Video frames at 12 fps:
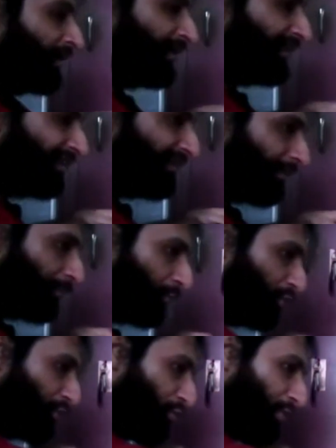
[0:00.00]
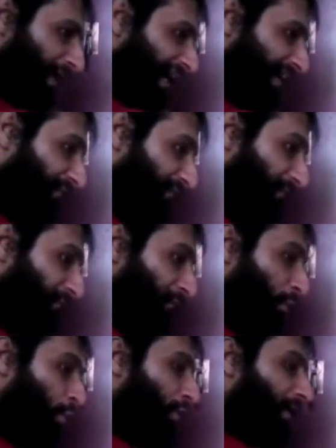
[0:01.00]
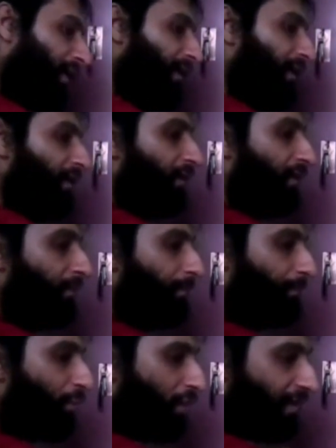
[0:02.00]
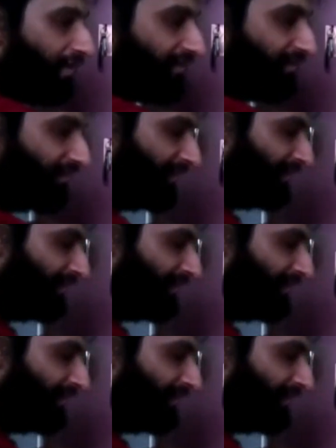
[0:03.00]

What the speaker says: This is supposed to have four products